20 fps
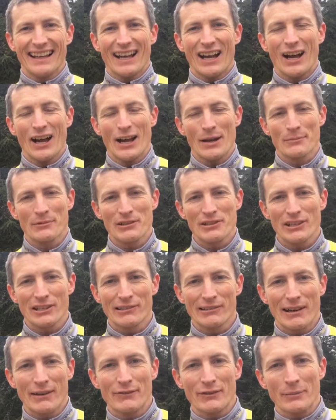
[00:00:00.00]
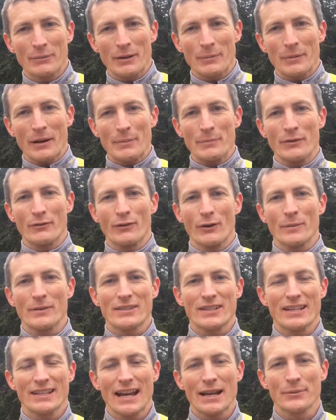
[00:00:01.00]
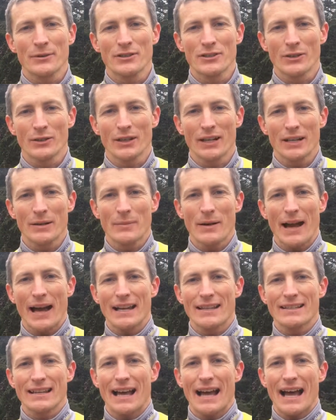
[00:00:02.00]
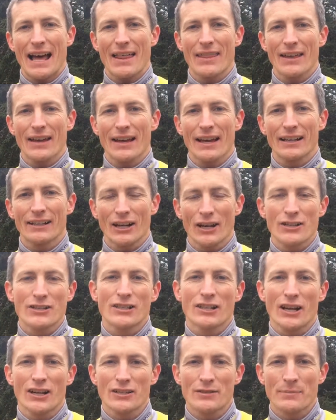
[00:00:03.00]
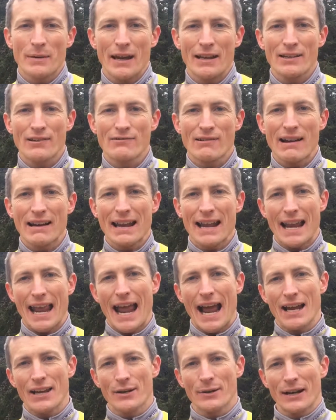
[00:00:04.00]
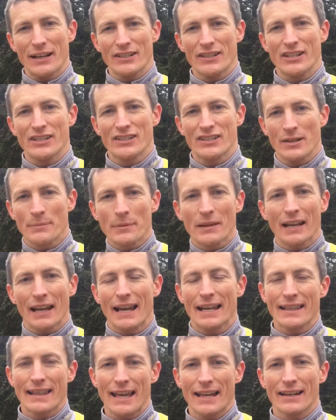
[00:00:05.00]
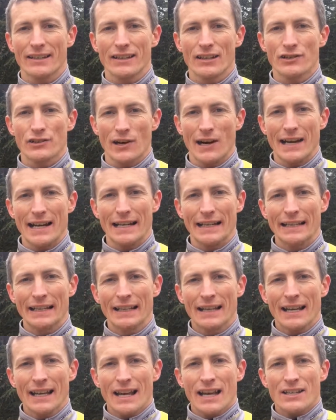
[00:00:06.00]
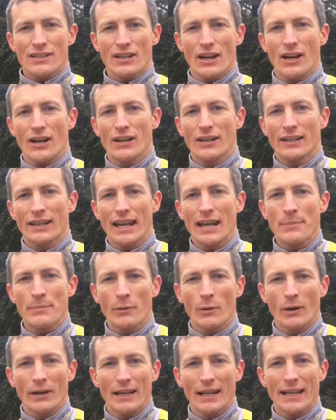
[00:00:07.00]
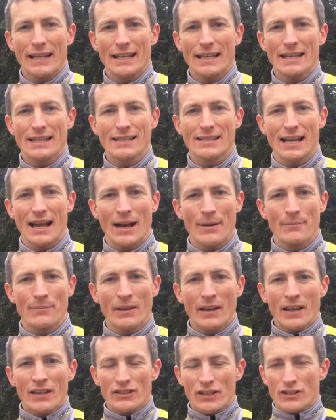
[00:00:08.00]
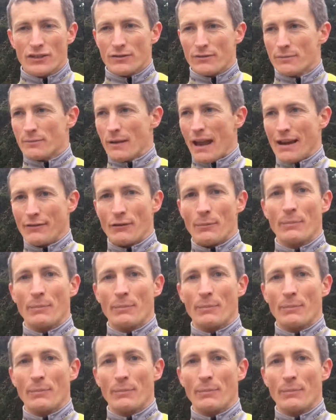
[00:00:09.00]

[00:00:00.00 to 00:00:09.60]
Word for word: Hi, I'm Richard Greer from Complete Performance. Today we're talking about uh, the Coast to Coast Mountain Run and how you actually simulate that in your training. So key point is um, just have a